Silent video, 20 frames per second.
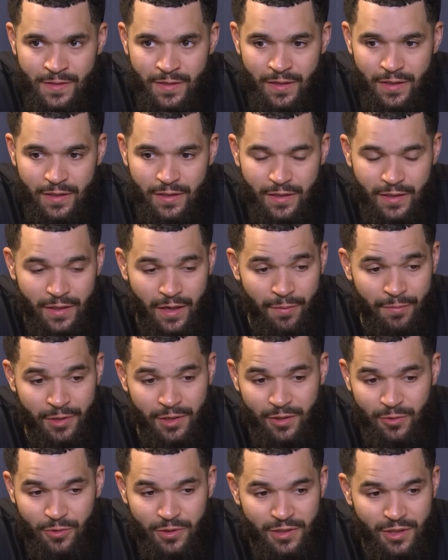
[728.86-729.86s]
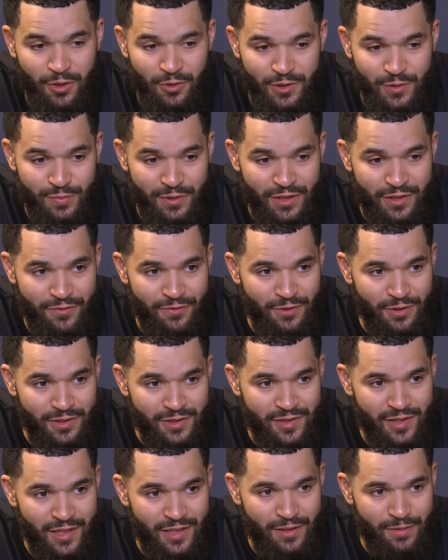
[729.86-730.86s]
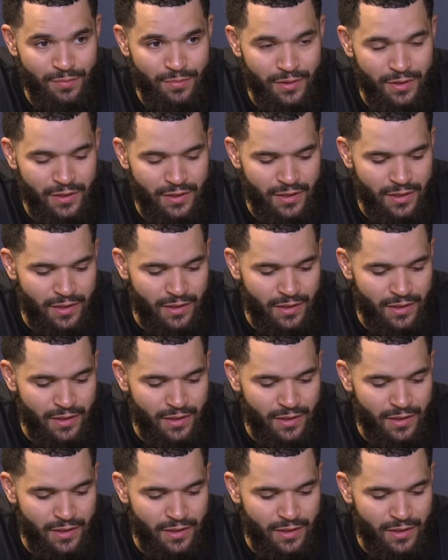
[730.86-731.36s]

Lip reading: Yeah, I mean, the window was big for a second, but